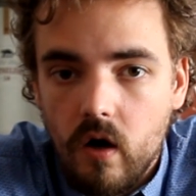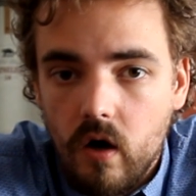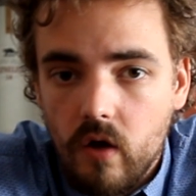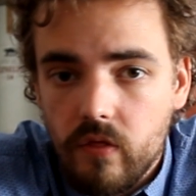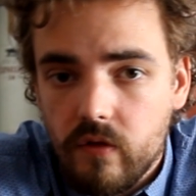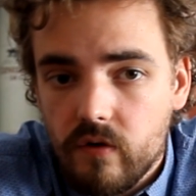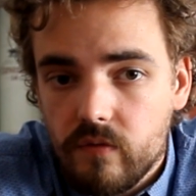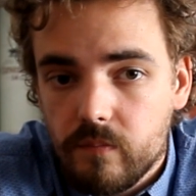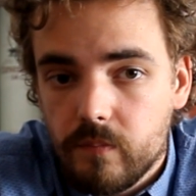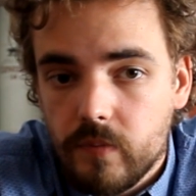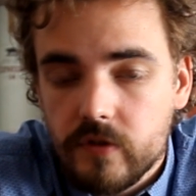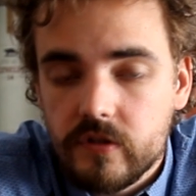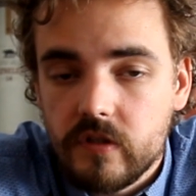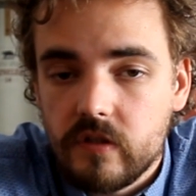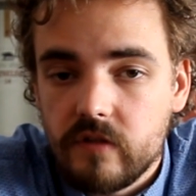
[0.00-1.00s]
Other
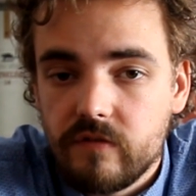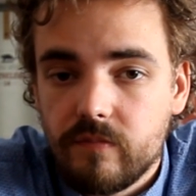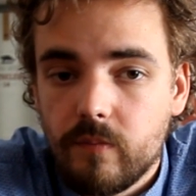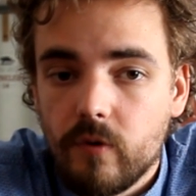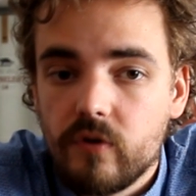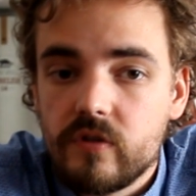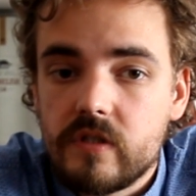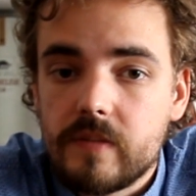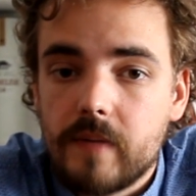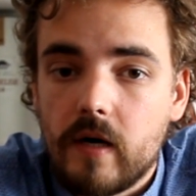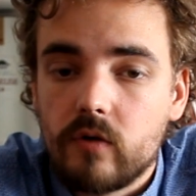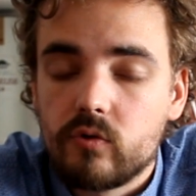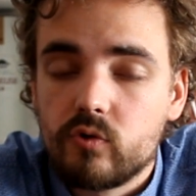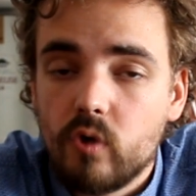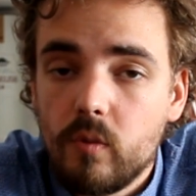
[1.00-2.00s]
positive points
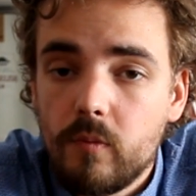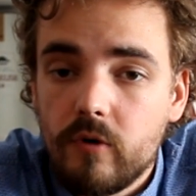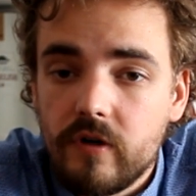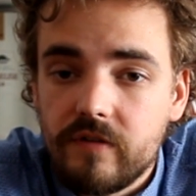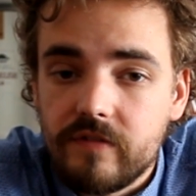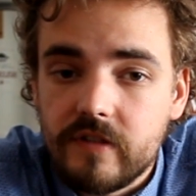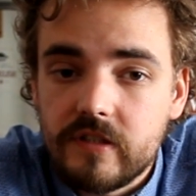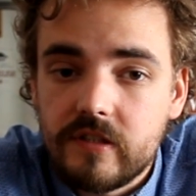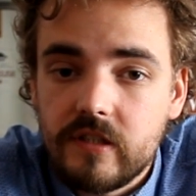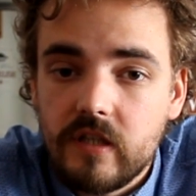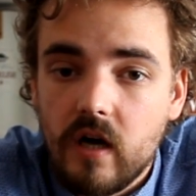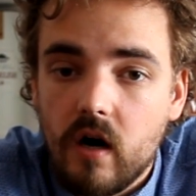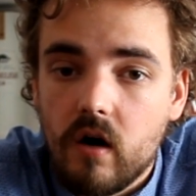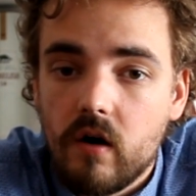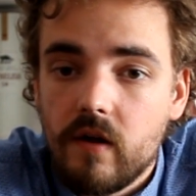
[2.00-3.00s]
about
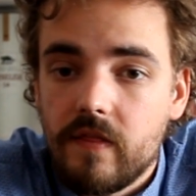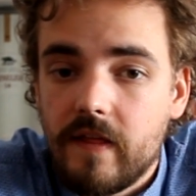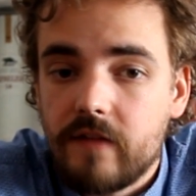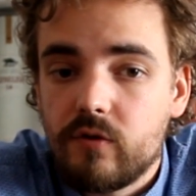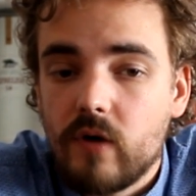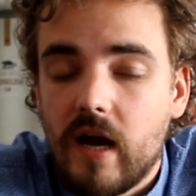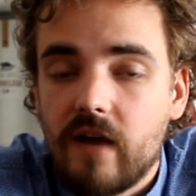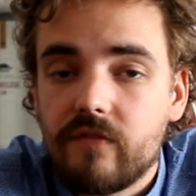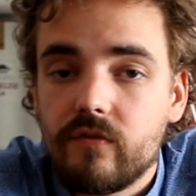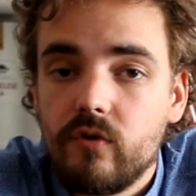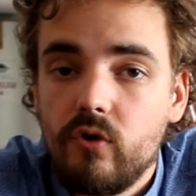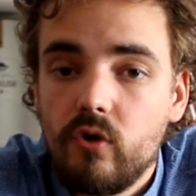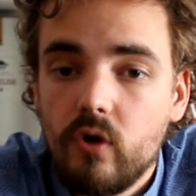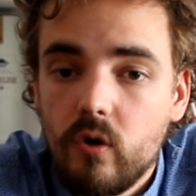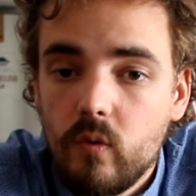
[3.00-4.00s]
robo-investing are that you have
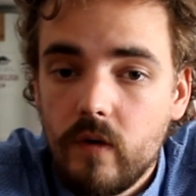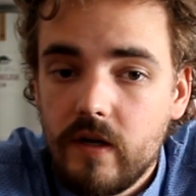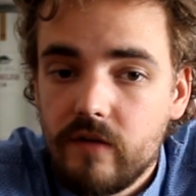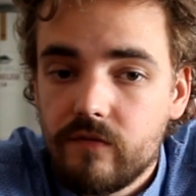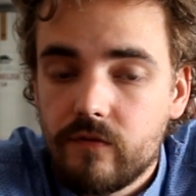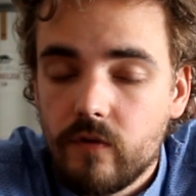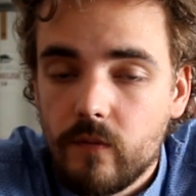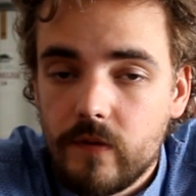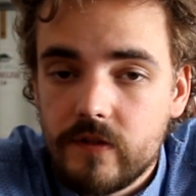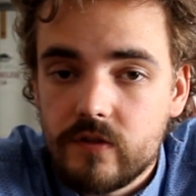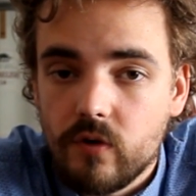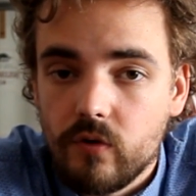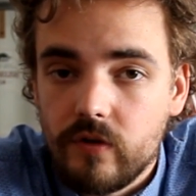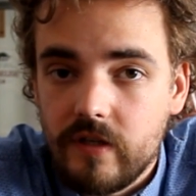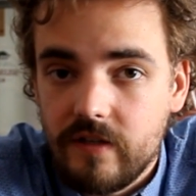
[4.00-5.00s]
no
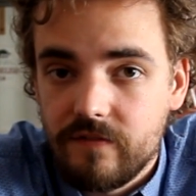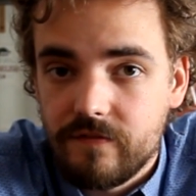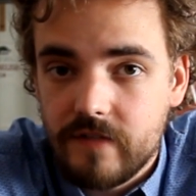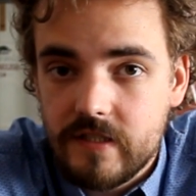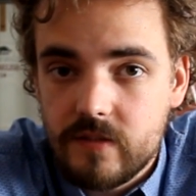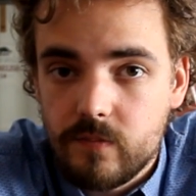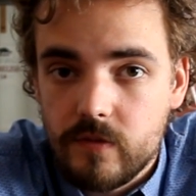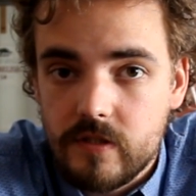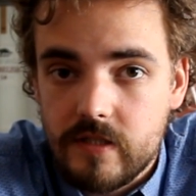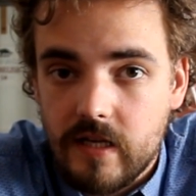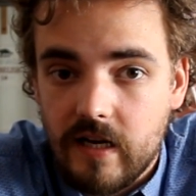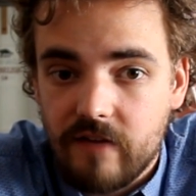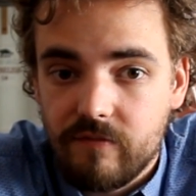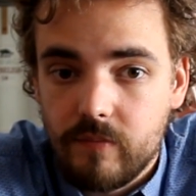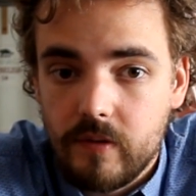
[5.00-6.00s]
influence on the investments
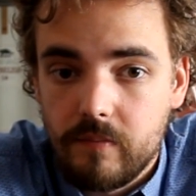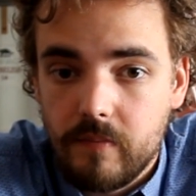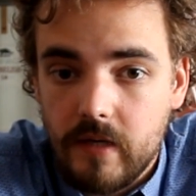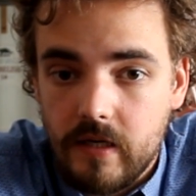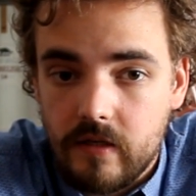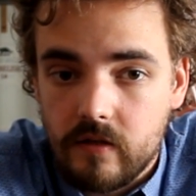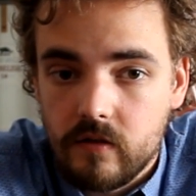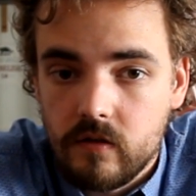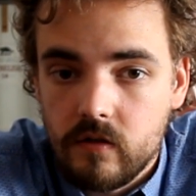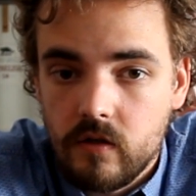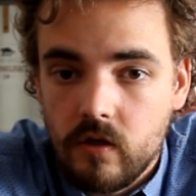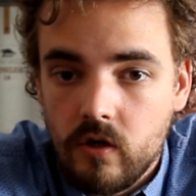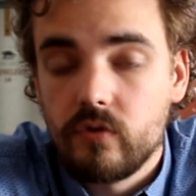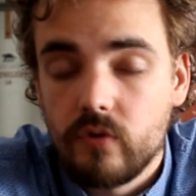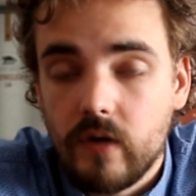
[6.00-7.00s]
that have been made.
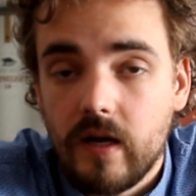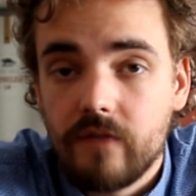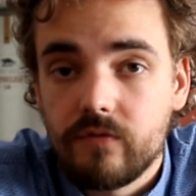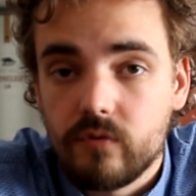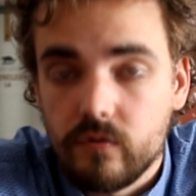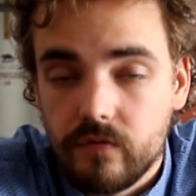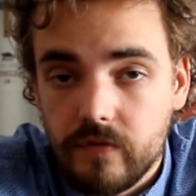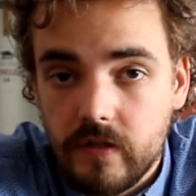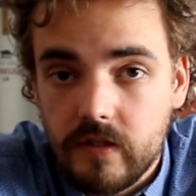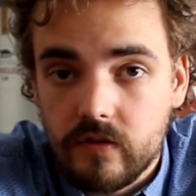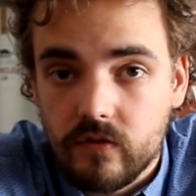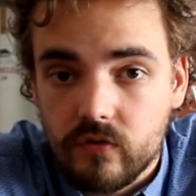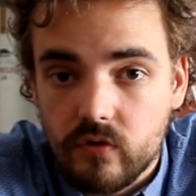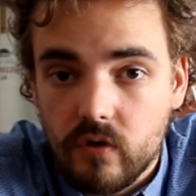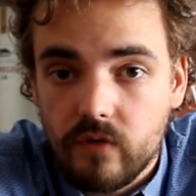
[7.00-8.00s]
You have to fill in
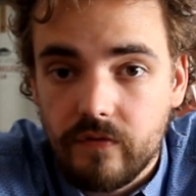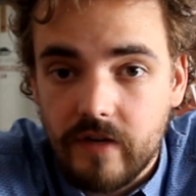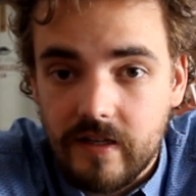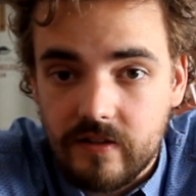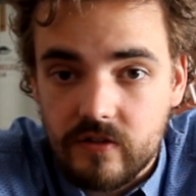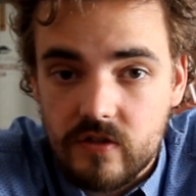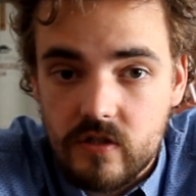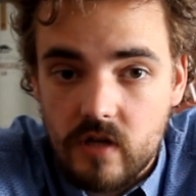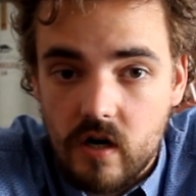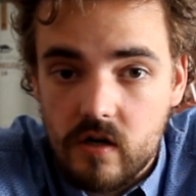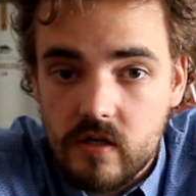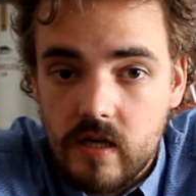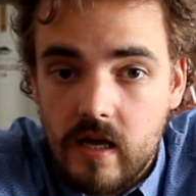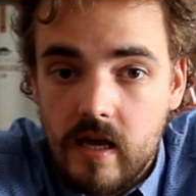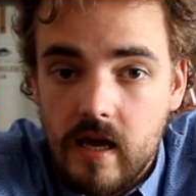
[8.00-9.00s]
the survey at the
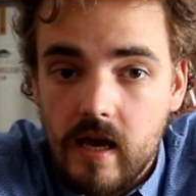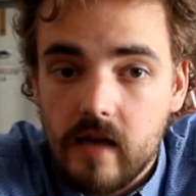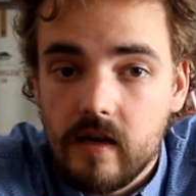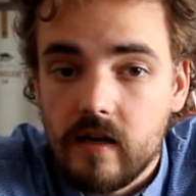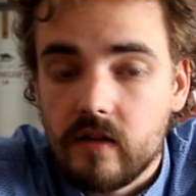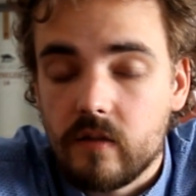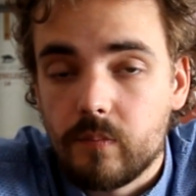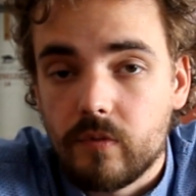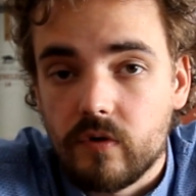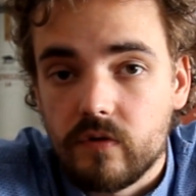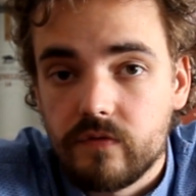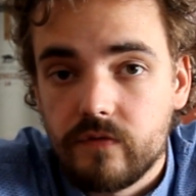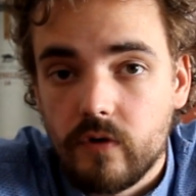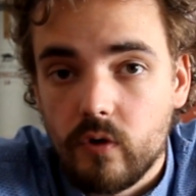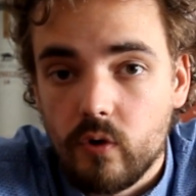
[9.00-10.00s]
start and let the
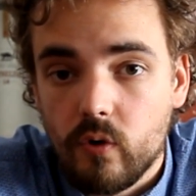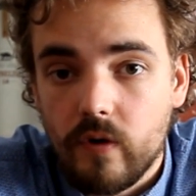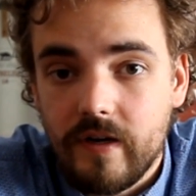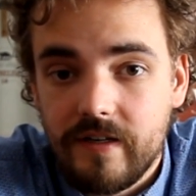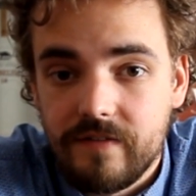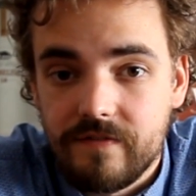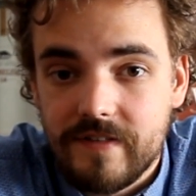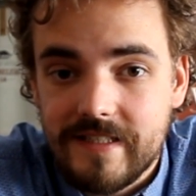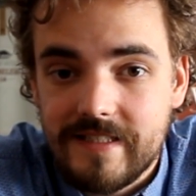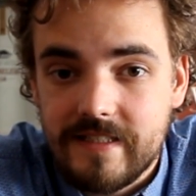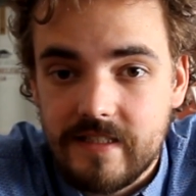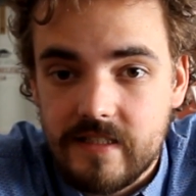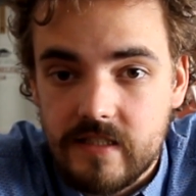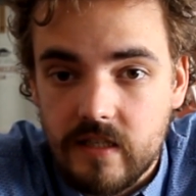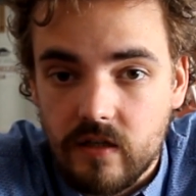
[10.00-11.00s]
portfolio
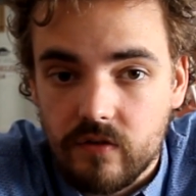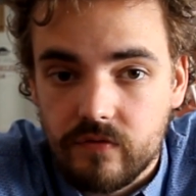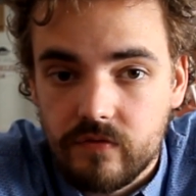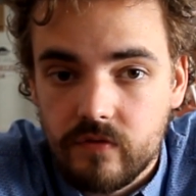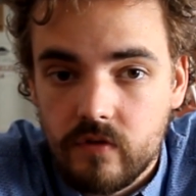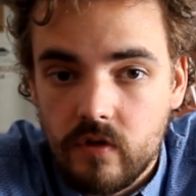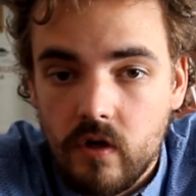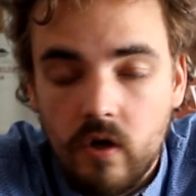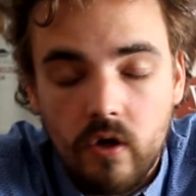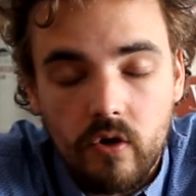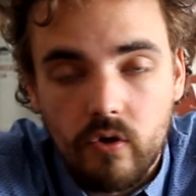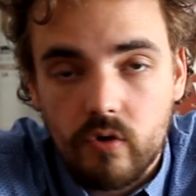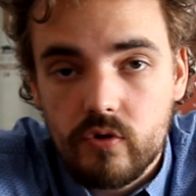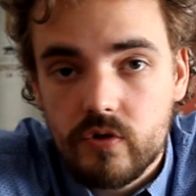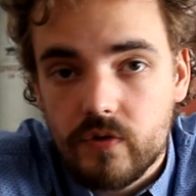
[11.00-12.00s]
invest itself.
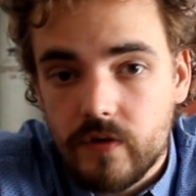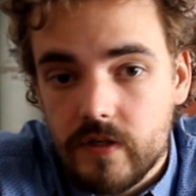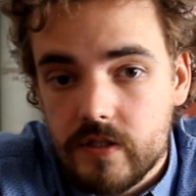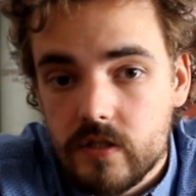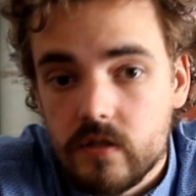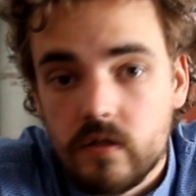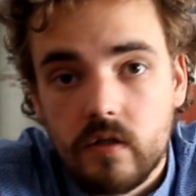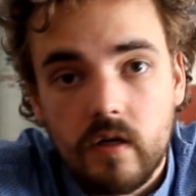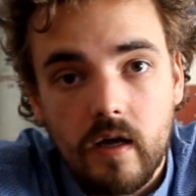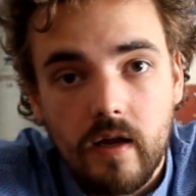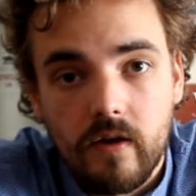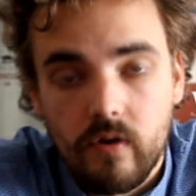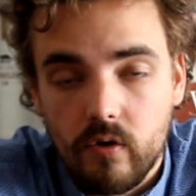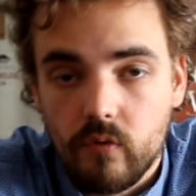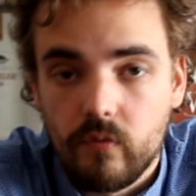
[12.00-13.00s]
No stress
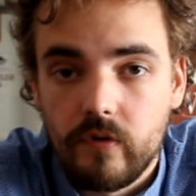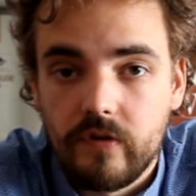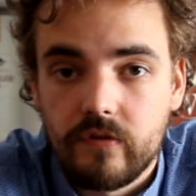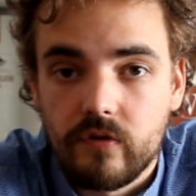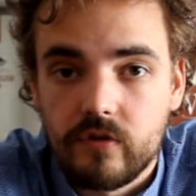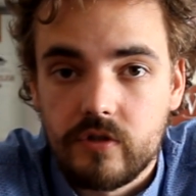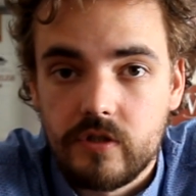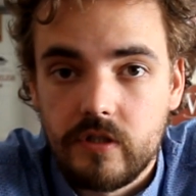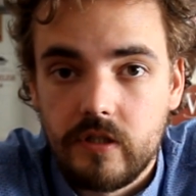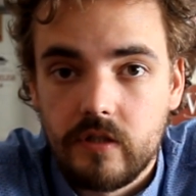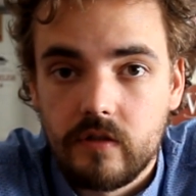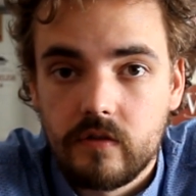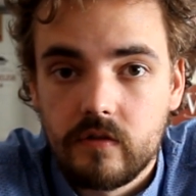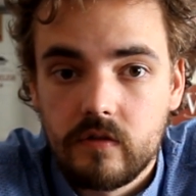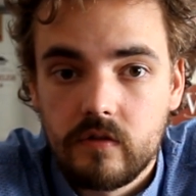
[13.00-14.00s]
and no research
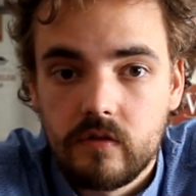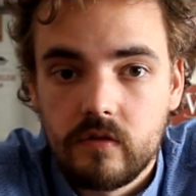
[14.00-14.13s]
needed.